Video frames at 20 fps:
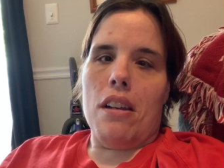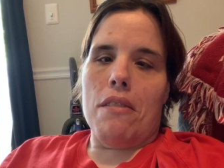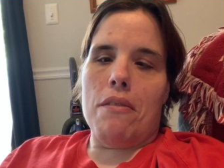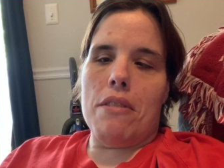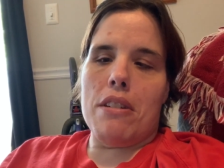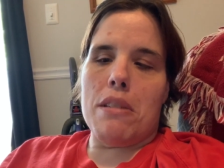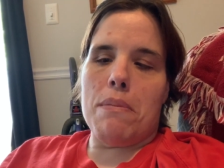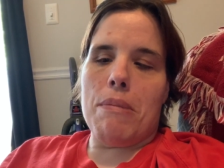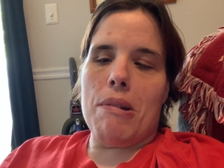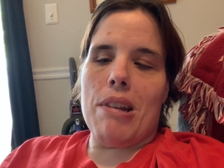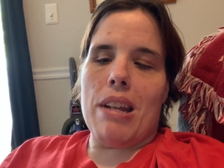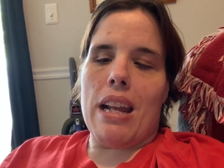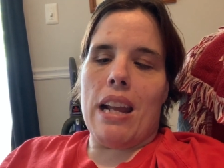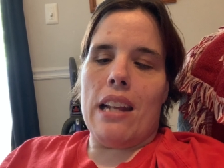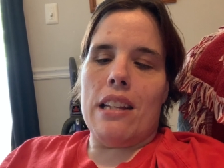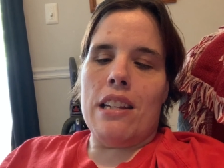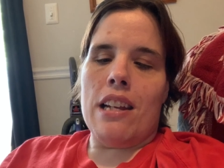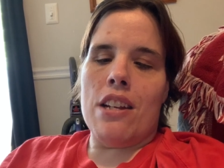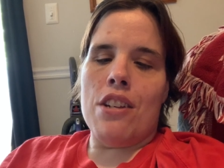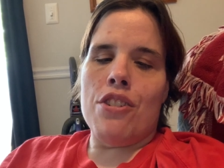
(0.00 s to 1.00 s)
was putting
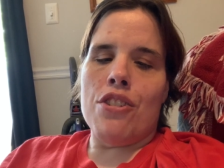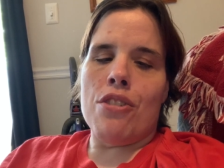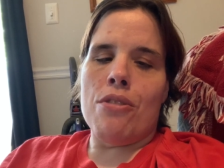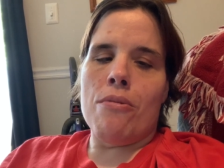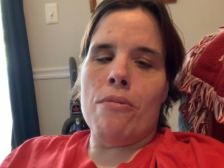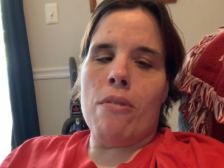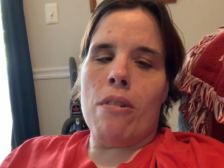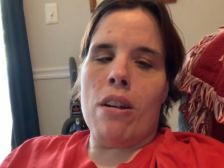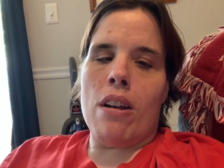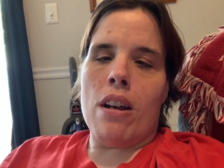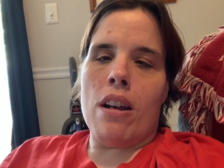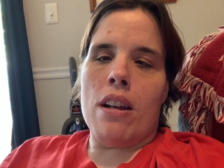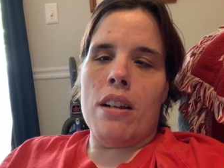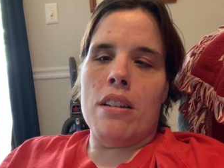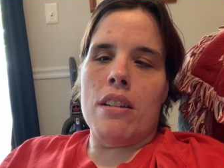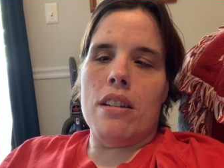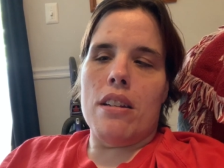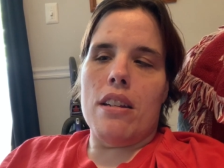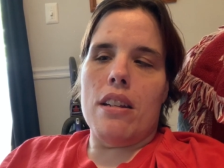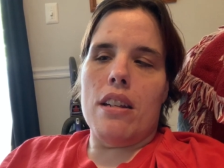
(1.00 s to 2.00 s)
a tension
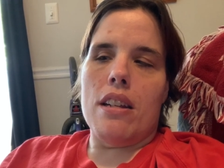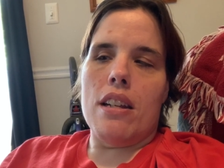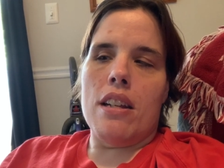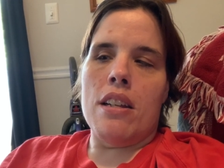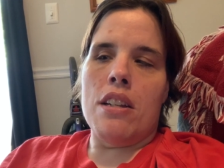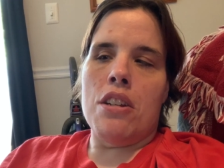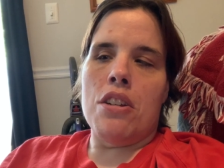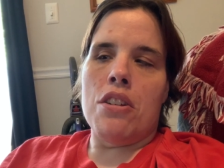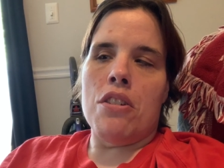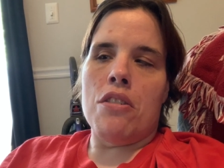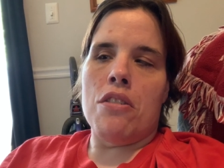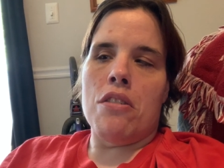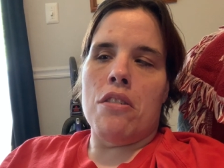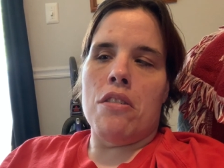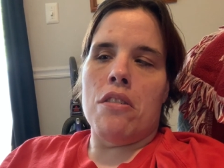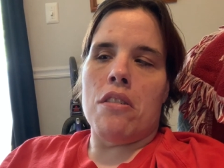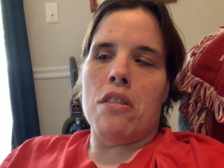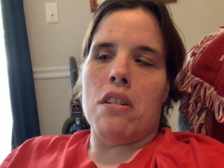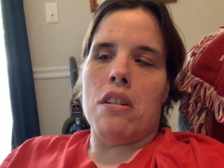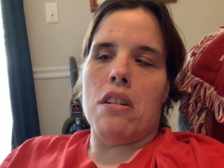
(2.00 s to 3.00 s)
rod in
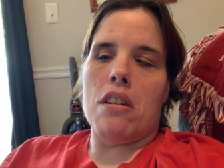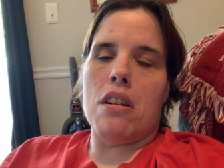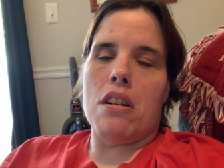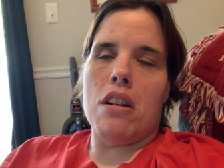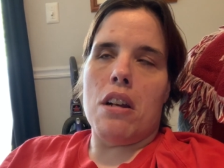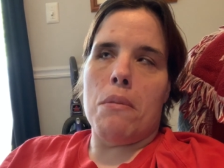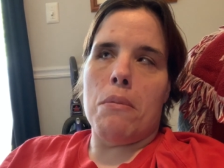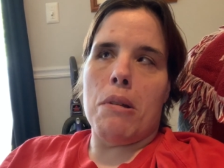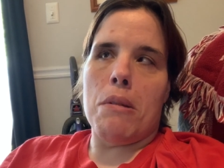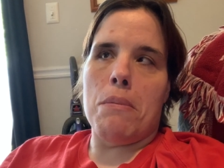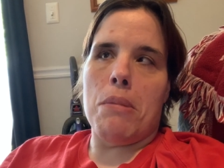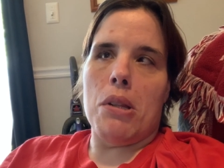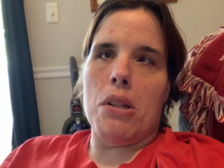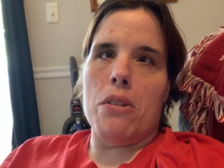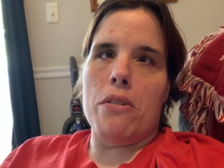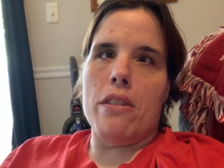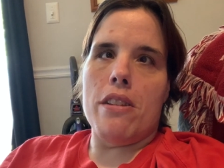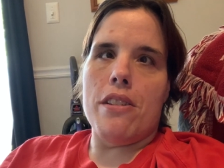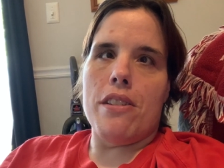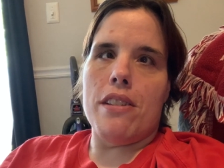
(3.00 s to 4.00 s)
your cupboard
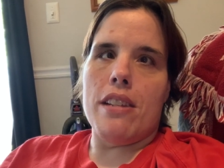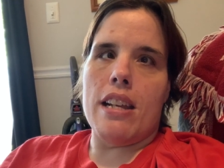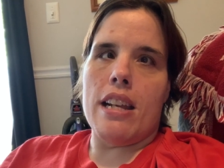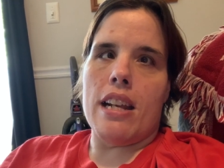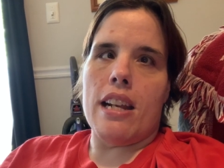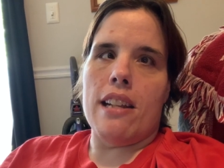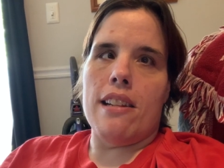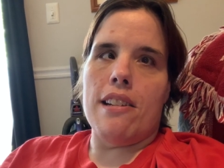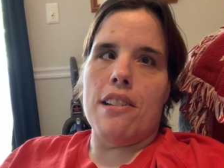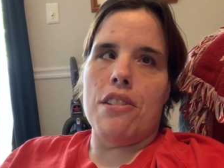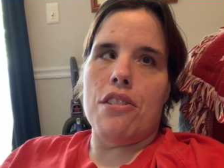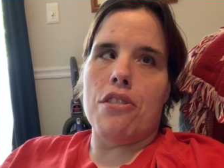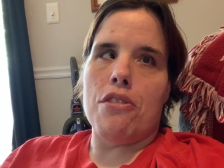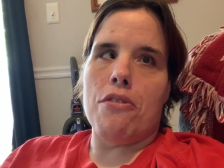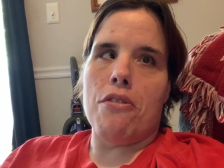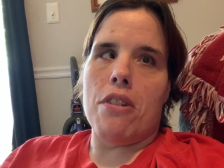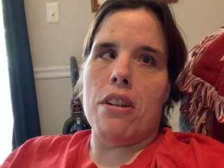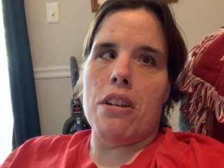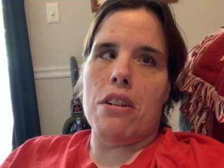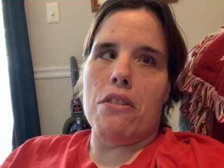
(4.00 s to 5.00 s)
below the sink and then
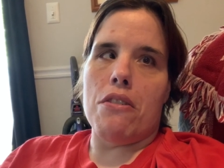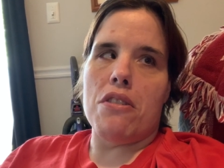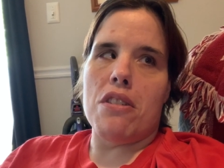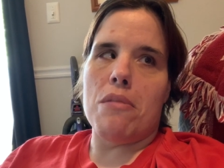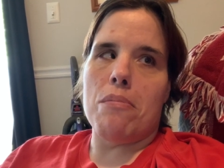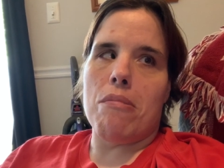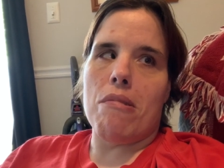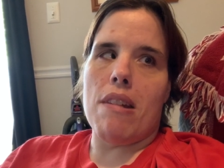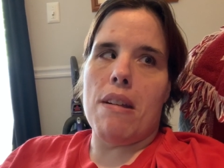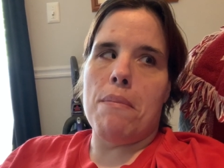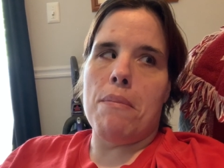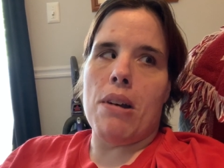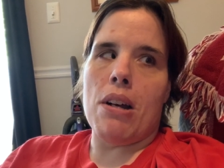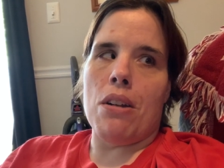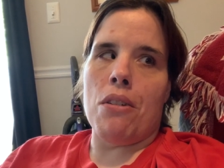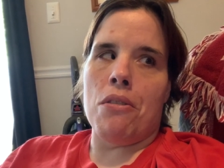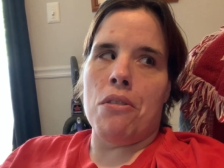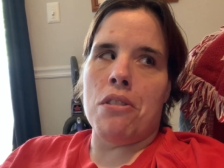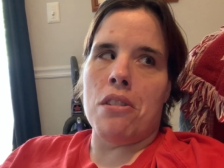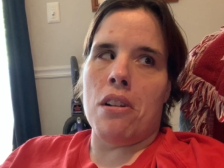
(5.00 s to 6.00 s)
storing your spray
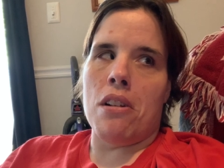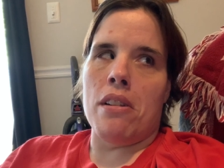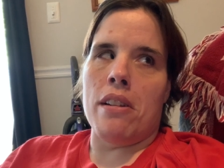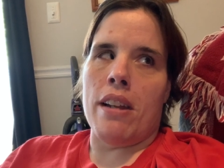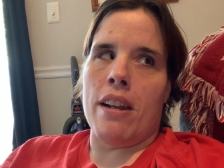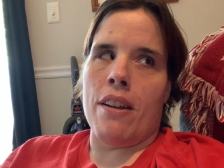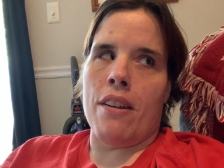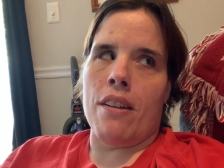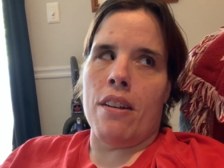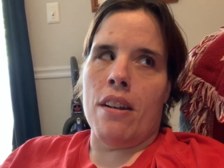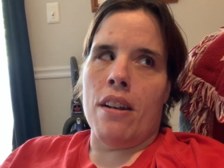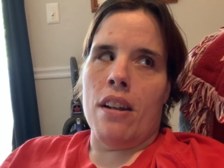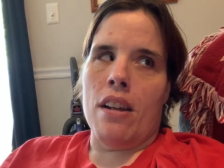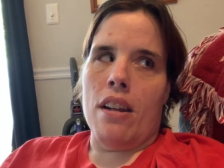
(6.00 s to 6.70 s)
bottles on there.